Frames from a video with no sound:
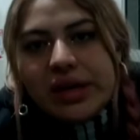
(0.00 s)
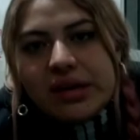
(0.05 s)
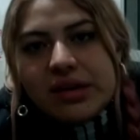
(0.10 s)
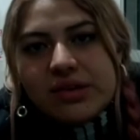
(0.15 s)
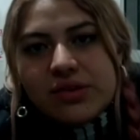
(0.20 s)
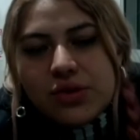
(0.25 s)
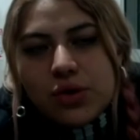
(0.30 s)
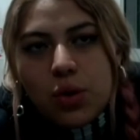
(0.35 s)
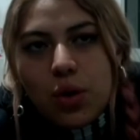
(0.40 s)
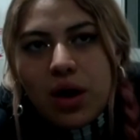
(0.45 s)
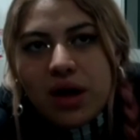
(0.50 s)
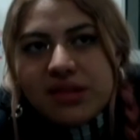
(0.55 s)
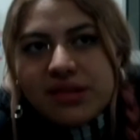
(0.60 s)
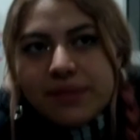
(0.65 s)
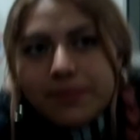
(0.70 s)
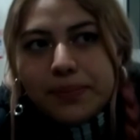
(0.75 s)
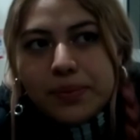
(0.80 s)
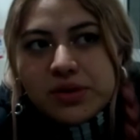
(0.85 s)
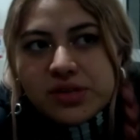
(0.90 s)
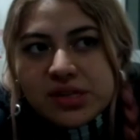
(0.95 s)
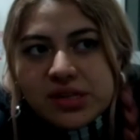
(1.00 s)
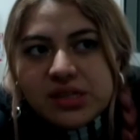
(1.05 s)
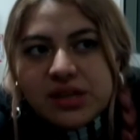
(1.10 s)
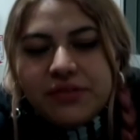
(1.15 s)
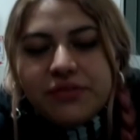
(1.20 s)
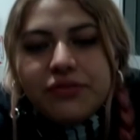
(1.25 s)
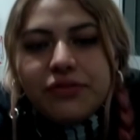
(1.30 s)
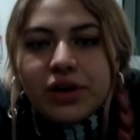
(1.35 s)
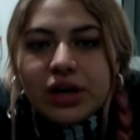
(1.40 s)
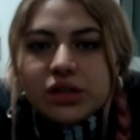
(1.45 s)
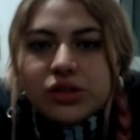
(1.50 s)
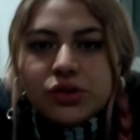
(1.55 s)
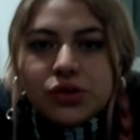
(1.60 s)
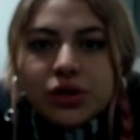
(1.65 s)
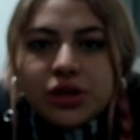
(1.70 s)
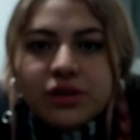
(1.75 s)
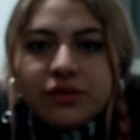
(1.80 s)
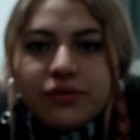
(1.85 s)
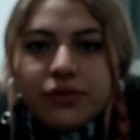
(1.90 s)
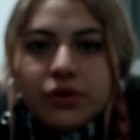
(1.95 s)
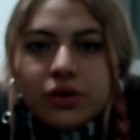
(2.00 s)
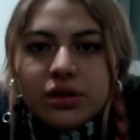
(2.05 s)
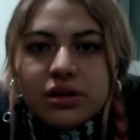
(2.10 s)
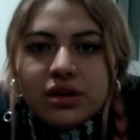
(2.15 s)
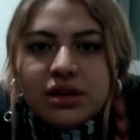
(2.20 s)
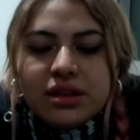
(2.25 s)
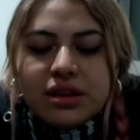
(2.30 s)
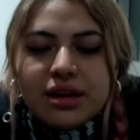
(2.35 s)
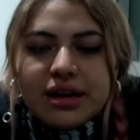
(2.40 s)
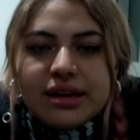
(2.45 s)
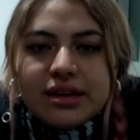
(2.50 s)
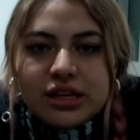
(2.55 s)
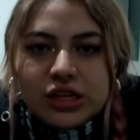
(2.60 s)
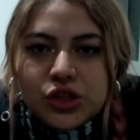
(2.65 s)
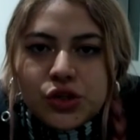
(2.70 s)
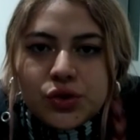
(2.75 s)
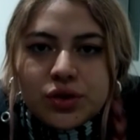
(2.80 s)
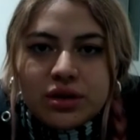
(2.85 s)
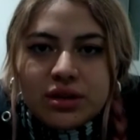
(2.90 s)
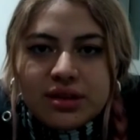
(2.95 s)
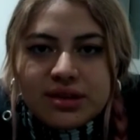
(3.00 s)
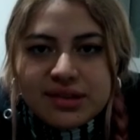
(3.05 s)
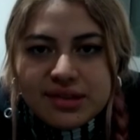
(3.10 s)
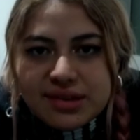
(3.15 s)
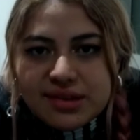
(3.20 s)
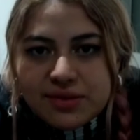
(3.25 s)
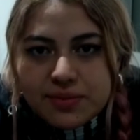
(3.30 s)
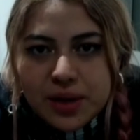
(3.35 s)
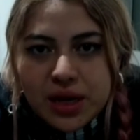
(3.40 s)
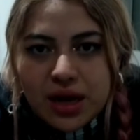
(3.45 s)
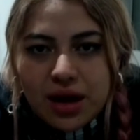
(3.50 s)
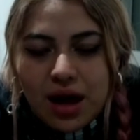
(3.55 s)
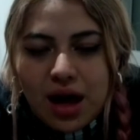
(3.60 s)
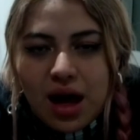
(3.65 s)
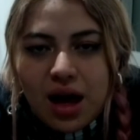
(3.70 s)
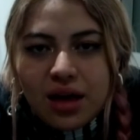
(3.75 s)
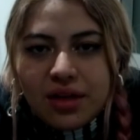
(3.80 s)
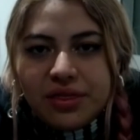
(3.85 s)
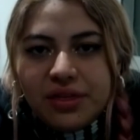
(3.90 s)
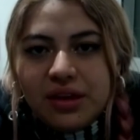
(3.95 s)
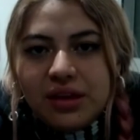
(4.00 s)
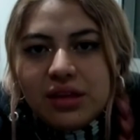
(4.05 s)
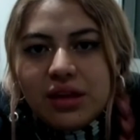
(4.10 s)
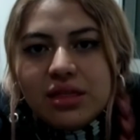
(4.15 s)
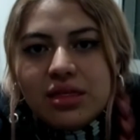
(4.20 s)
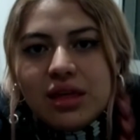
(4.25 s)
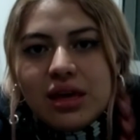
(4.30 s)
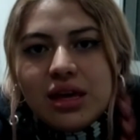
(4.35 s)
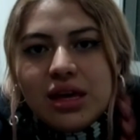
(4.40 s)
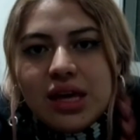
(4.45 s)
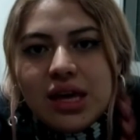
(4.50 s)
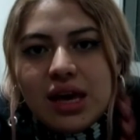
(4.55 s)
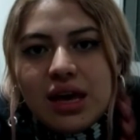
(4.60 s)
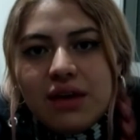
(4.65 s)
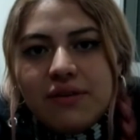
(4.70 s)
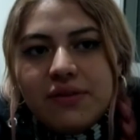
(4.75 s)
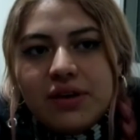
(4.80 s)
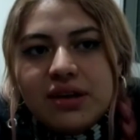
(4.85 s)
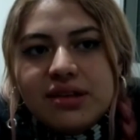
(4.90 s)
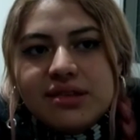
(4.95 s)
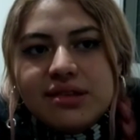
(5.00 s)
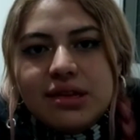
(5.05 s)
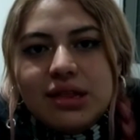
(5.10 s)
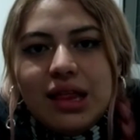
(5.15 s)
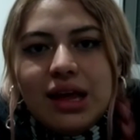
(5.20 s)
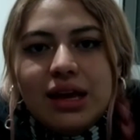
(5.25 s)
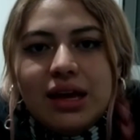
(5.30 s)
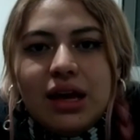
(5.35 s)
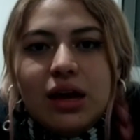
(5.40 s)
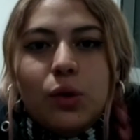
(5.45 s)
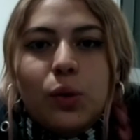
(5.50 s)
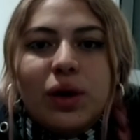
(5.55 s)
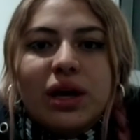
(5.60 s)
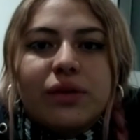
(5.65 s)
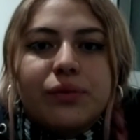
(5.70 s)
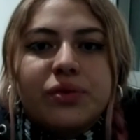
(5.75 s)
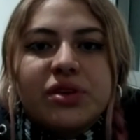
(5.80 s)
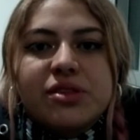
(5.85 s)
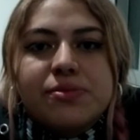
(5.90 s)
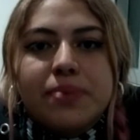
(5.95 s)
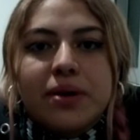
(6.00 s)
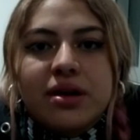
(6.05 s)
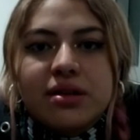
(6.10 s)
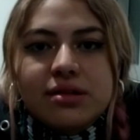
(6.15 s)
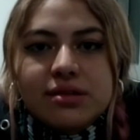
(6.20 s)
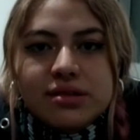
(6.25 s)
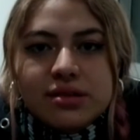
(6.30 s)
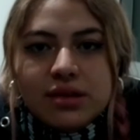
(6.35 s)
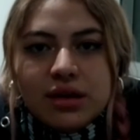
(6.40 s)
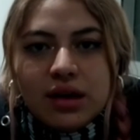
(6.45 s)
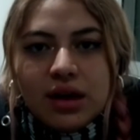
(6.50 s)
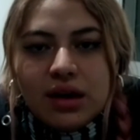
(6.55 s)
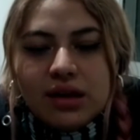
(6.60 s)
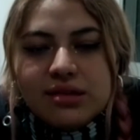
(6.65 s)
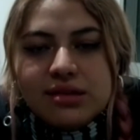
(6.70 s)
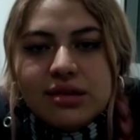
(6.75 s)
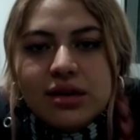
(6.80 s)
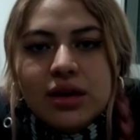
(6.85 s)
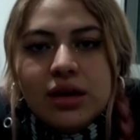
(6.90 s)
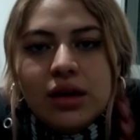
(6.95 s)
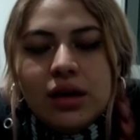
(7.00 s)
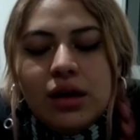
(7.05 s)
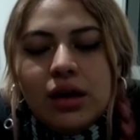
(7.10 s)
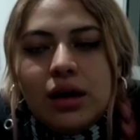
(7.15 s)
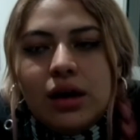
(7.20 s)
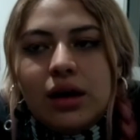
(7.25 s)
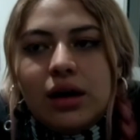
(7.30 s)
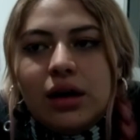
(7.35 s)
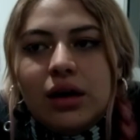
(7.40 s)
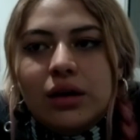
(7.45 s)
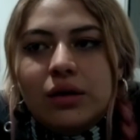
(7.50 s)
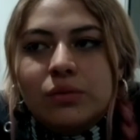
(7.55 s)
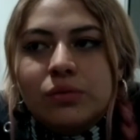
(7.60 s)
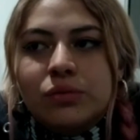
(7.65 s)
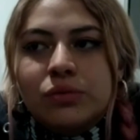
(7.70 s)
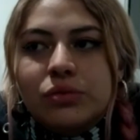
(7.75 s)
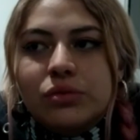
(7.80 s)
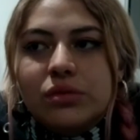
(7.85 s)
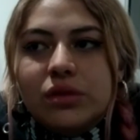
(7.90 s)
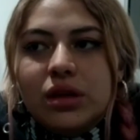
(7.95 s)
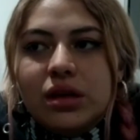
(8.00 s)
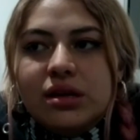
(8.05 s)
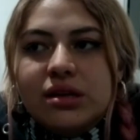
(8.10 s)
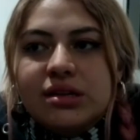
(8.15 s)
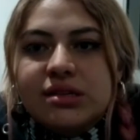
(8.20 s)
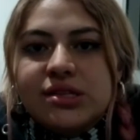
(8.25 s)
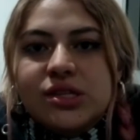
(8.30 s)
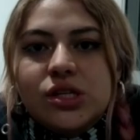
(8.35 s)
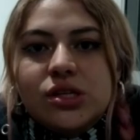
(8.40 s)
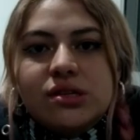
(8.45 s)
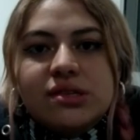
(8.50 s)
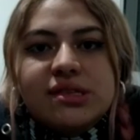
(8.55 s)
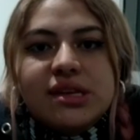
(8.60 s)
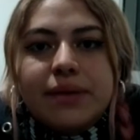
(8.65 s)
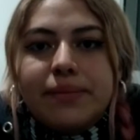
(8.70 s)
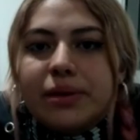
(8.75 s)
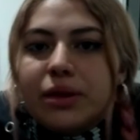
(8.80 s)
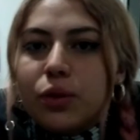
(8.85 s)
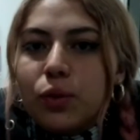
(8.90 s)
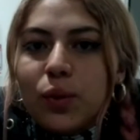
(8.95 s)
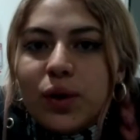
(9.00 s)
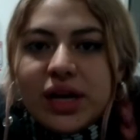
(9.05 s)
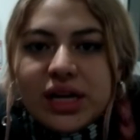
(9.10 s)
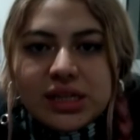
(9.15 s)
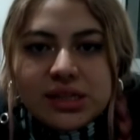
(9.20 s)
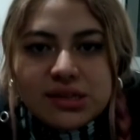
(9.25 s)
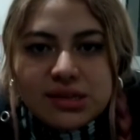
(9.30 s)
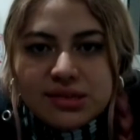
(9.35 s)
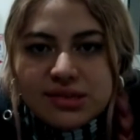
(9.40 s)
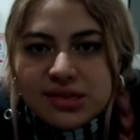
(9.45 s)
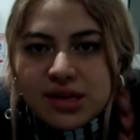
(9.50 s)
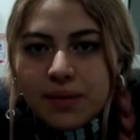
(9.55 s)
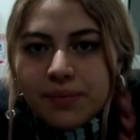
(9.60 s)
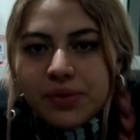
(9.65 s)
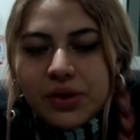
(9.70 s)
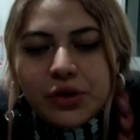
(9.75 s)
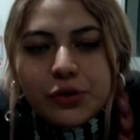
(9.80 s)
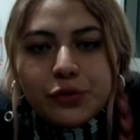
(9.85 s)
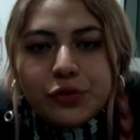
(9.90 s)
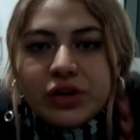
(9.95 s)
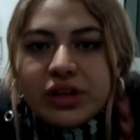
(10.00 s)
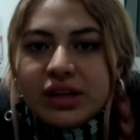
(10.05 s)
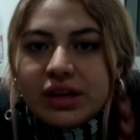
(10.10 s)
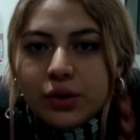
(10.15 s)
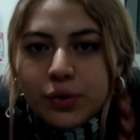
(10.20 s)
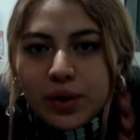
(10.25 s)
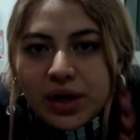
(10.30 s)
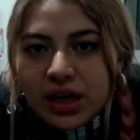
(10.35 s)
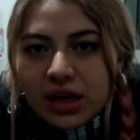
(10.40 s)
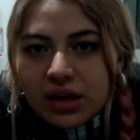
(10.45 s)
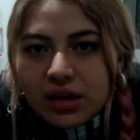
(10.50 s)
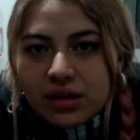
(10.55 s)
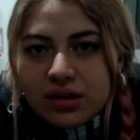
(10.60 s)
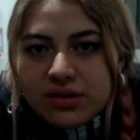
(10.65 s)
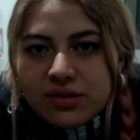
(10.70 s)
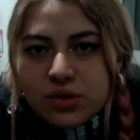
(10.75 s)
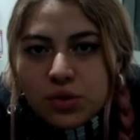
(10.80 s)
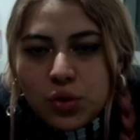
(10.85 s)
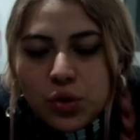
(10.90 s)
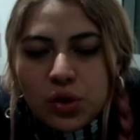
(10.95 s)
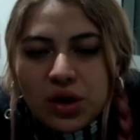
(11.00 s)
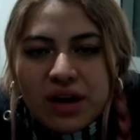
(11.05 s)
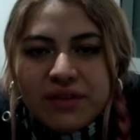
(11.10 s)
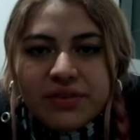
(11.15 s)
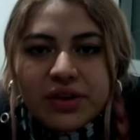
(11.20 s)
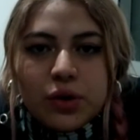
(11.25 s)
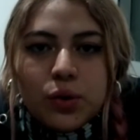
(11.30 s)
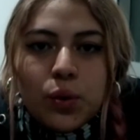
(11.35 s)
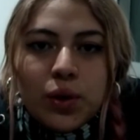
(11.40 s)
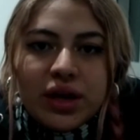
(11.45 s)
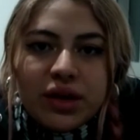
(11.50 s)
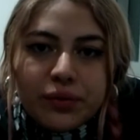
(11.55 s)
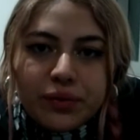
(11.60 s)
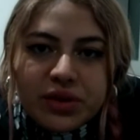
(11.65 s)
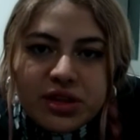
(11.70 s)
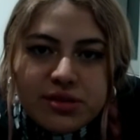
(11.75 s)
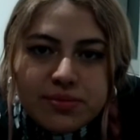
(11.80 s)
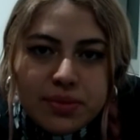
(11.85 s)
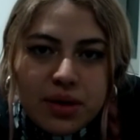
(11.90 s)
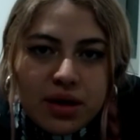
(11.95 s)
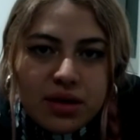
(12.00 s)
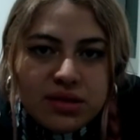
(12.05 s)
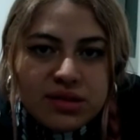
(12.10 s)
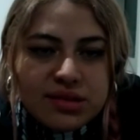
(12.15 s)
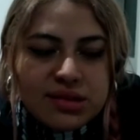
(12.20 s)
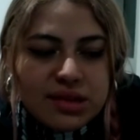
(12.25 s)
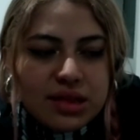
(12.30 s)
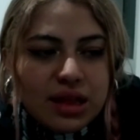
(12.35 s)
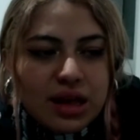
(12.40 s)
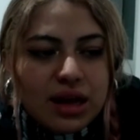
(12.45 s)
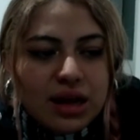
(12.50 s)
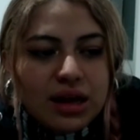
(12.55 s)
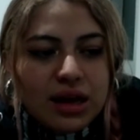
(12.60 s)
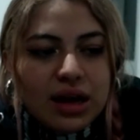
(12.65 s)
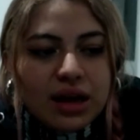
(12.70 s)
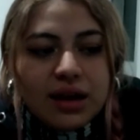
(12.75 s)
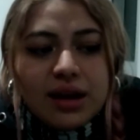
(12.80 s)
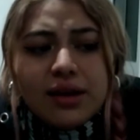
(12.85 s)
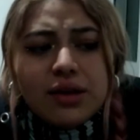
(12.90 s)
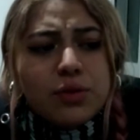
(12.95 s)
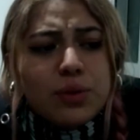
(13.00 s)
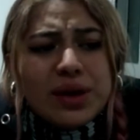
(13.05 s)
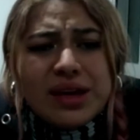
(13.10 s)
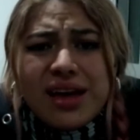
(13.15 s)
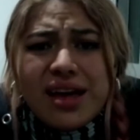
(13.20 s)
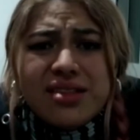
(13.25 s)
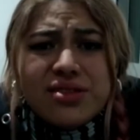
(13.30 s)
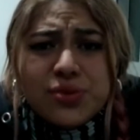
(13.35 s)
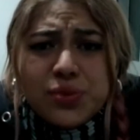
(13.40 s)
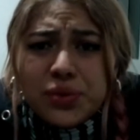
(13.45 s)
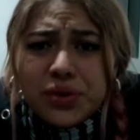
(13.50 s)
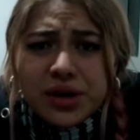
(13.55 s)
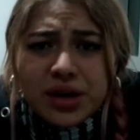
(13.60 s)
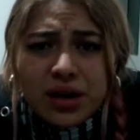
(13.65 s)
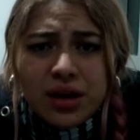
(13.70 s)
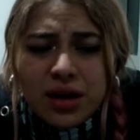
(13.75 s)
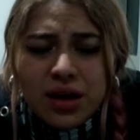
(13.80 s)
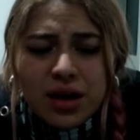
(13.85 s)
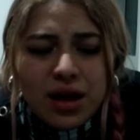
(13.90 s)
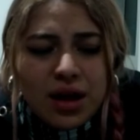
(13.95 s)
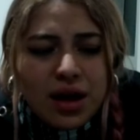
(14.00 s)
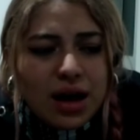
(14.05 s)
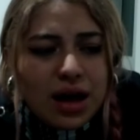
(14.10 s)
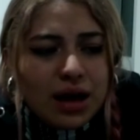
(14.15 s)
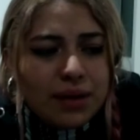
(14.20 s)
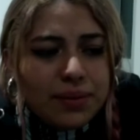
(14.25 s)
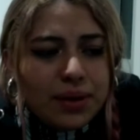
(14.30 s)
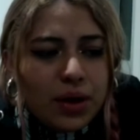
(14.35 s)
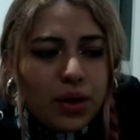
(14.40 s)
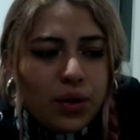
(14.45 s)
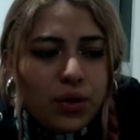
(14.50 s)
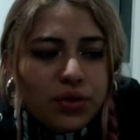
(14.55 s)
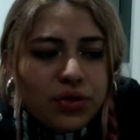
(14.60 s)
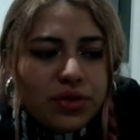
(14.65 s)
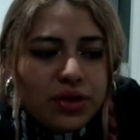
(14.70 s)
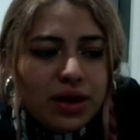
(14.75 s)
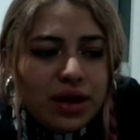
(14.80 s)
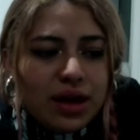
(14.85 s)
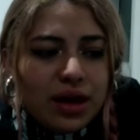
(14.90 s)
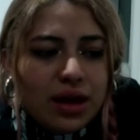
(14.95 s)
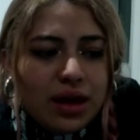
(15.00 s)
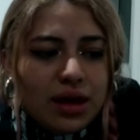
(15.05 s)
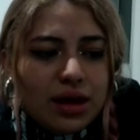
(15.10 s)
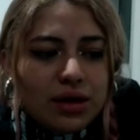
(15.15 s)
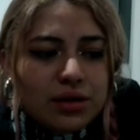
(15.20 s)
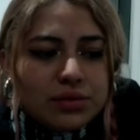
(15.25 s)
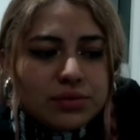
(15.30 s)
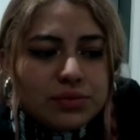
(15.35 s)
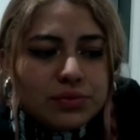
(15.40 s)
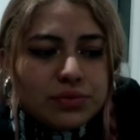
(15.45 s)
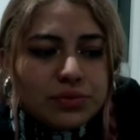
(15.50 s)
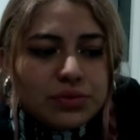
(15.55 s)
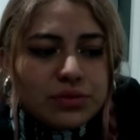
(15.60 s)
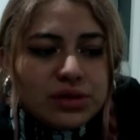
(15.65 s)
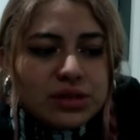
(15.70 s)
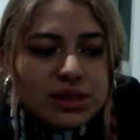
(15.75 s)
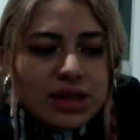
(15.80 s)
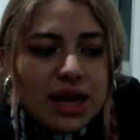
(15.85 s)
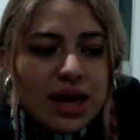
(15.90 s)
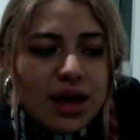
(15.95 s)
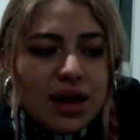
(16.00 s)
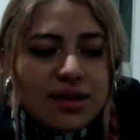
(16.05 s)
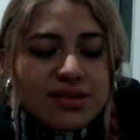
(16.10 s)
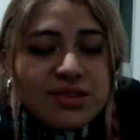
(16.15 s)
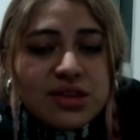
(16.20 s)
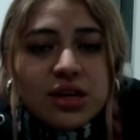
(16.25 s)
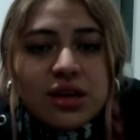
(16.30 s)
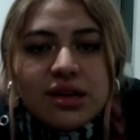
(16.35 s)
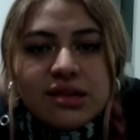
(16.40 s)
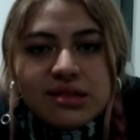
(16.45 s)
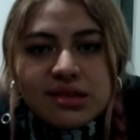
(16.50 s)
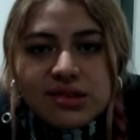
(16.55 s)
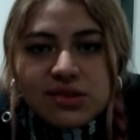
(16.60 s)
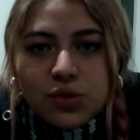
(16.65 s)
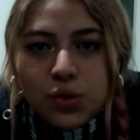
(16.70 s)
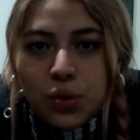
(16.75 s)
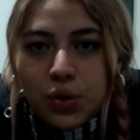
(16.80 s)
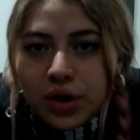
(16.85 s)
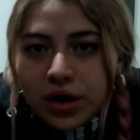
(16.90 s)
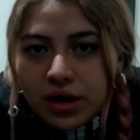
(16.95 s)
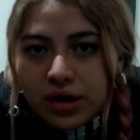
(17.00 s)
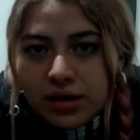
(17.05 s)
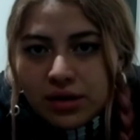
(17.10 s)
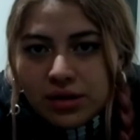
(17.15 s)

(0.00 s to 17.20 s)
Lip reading: So as a positive factor for the traditional assessment, I think that they gave us like a quick response because It's just evaluate something really quick, so you have a quick response, like, and a quick answer about the student's score.